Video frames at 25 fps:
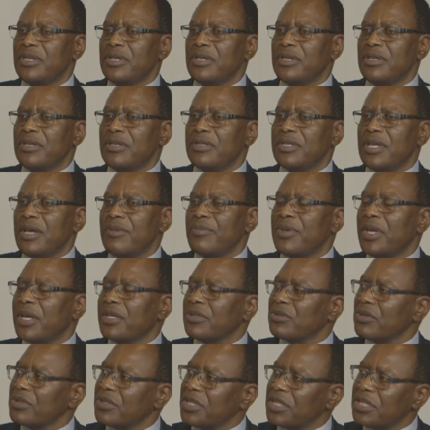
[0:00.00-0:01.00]
the
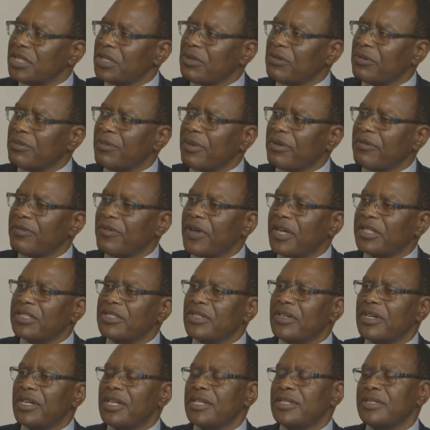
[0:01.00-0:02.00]
Zambia Association of
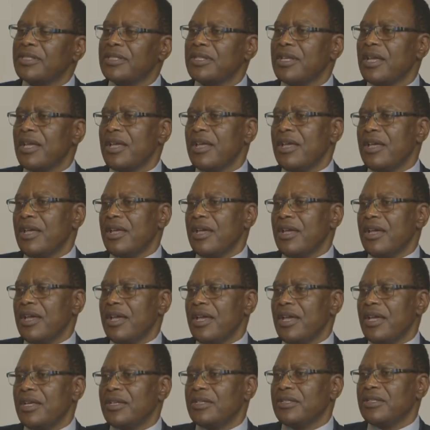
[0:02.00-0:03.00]
Manufacturers,
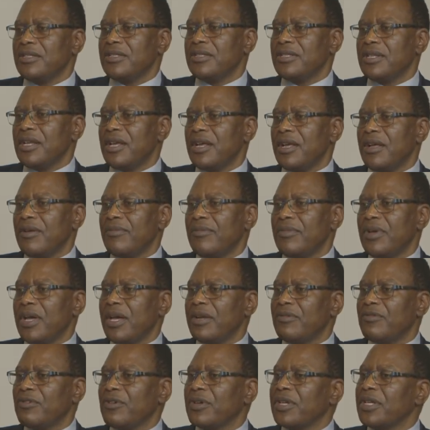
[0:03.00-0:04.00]
and
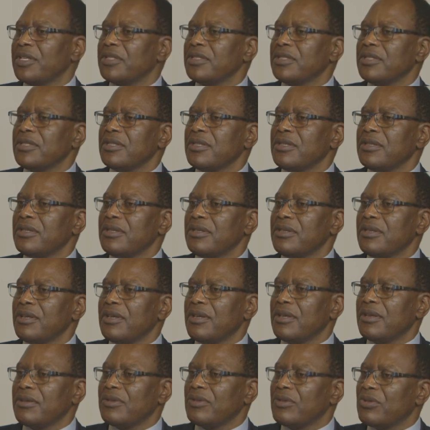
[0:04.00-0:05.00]
advocacy
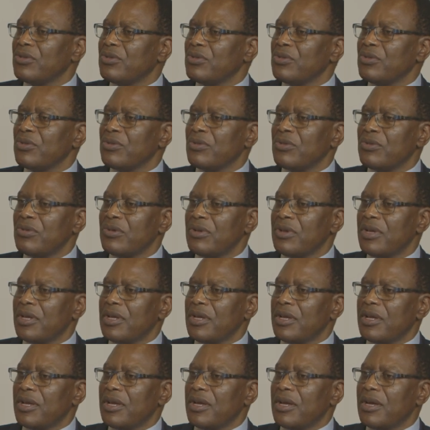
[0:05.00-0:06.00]
through
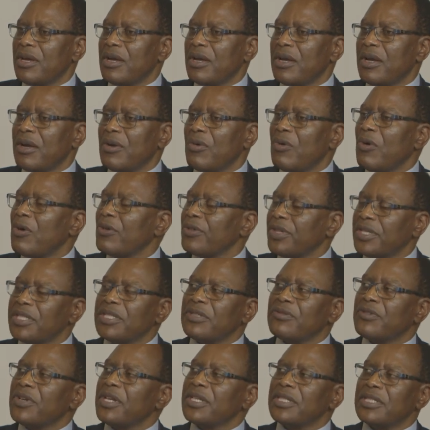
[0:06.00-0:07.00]
all
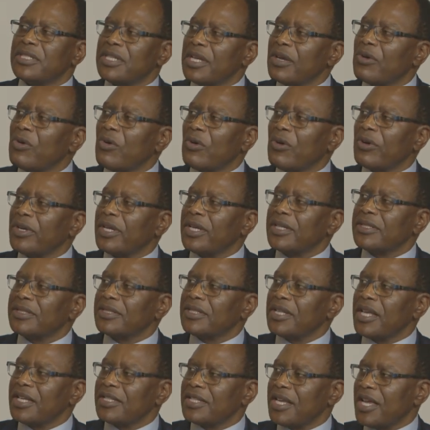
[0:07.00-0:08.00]
the different
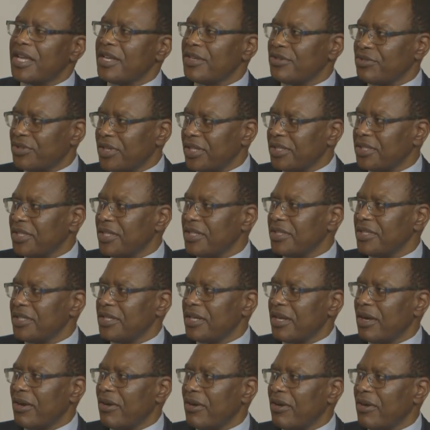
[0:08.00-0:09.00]
stakeholders that are
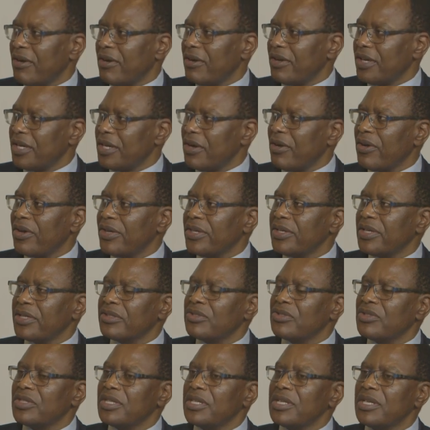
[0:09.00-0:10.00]
interested in our
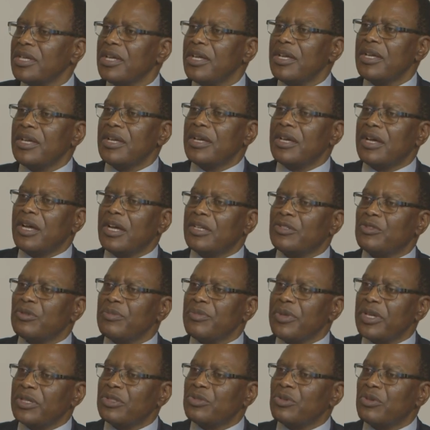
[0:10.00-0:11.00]
industry,
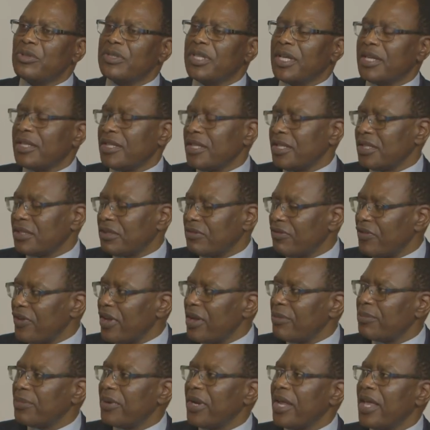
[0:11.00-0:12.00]
to make sure that there
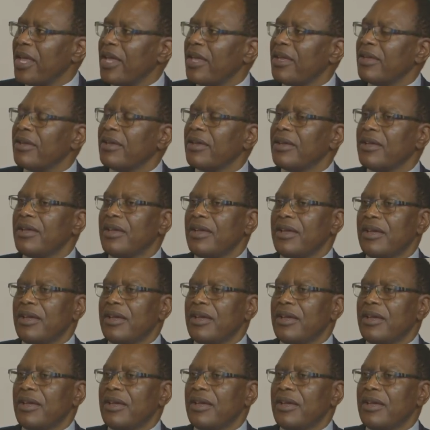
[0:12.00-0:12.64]
is fair play,